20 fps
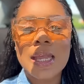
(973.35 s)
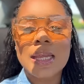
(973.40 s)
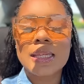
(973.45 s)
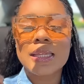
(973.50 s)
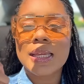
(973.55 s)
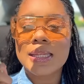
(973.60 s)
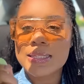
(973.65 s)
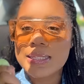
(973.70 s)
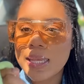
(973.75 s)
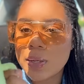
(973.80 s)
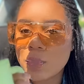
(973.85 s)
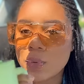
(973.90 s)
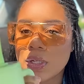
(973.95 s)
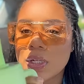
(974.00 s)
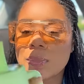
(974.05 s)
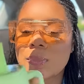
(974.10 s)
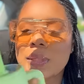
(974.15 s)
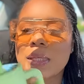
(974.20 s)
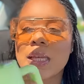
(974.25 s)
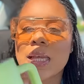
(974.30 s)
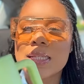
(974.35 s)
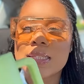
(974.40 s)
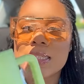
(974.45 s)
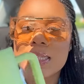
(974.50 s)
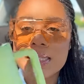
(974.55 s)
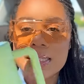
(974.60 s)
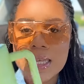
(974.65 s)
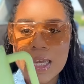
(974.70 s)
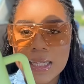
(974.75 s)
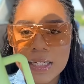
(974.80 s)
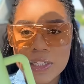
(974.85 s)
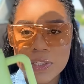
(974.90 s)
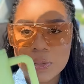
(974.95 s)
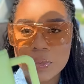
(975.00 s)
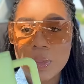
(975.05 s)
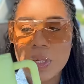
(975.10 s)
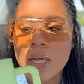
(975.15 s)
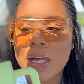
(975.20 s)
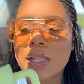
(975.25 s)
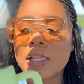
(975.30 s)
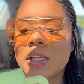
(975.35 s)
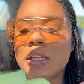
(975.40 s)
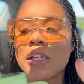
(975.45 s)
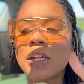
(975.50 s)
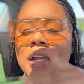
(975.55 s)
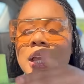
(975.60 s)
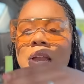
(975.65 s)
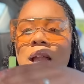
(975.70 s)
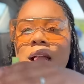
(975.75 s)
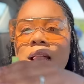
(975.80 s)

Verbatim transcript: Yes, I would because this honeydew color,